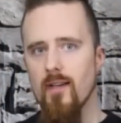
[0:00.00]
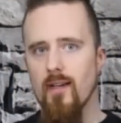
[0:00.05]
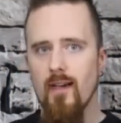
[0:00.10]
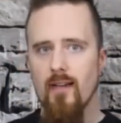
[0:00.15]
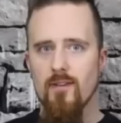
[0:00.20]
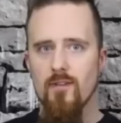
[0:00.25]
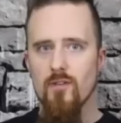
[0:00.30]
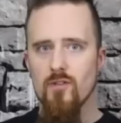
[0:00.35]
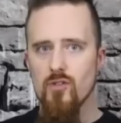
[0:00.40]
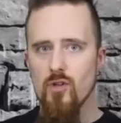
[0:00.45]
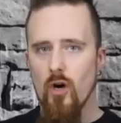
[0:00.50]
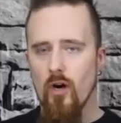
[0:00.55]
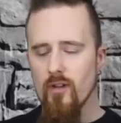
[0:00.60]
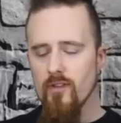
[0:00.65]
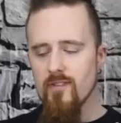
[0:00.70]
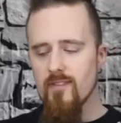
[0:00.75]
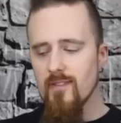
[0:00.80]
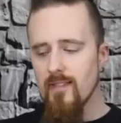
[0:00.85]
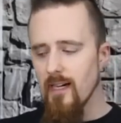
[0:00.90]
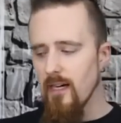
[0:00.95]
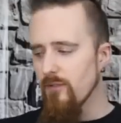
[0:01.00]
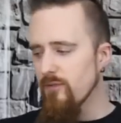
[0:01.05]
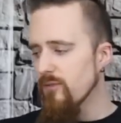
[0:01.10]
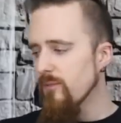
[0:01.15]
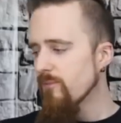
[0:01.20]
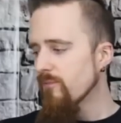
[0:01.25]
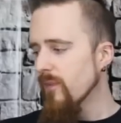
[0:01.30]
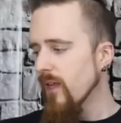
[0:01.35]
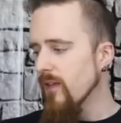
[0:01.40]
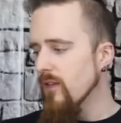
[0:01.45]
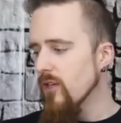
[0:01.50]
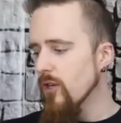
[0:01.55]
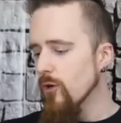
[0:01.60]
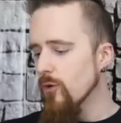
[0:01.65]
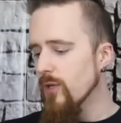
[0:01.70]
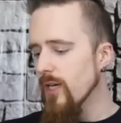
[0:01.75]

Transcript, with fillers: at Tod Stuff in the